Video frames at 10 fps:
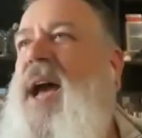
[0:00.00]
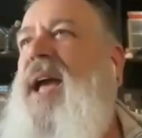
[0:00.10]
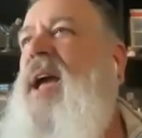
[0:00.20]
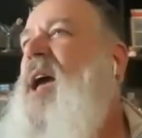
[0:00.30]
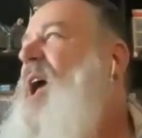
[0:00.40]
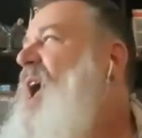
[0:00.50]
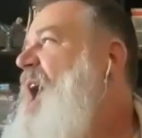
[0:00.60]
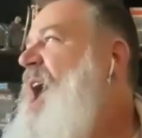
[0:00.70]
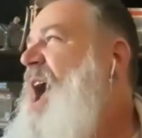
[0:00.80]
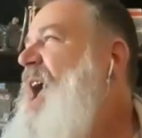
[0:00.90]
I
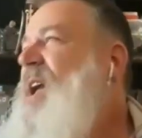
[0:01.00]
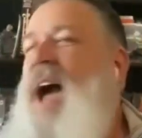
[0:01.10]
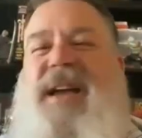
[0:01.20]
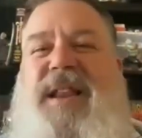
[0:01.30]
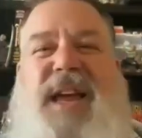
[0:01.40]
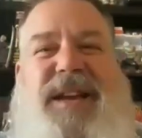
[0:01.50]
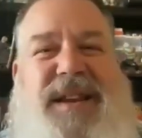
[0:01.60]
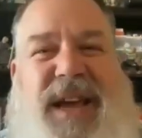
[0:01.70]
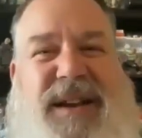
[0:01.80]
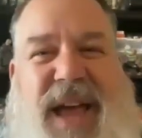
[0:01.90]
I, I collect
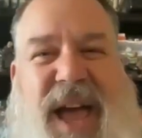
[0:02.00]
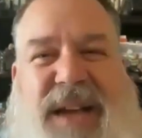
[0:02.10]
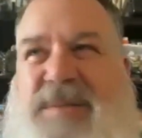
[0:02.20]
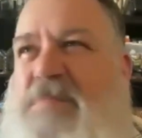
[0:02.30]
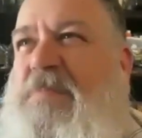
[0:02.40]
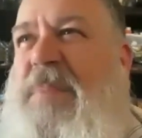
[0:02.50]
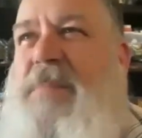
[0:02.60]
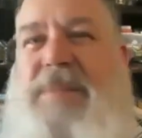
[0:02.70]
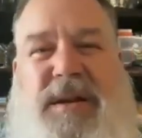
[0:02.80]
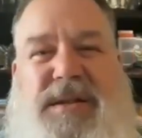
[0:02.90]
knickknacks,
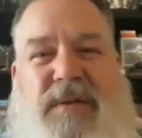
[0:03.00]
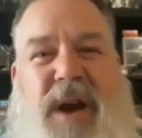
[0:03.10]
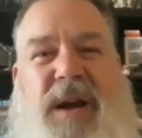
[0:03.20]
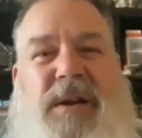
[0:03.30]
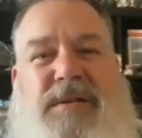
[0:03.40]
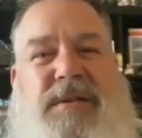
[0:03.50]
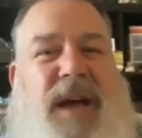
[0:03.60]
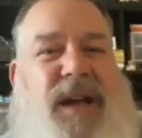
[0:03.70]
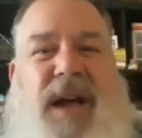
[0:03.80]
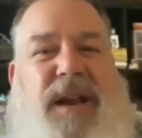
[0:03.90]
butt plugs, and records.
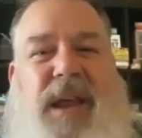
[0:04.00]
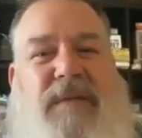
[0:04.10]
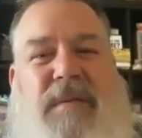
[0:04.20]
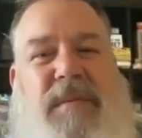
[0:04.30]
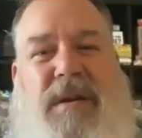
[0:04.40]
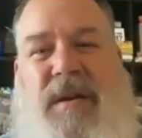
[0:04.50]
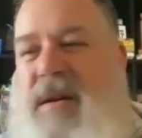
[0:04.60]
I, I love them.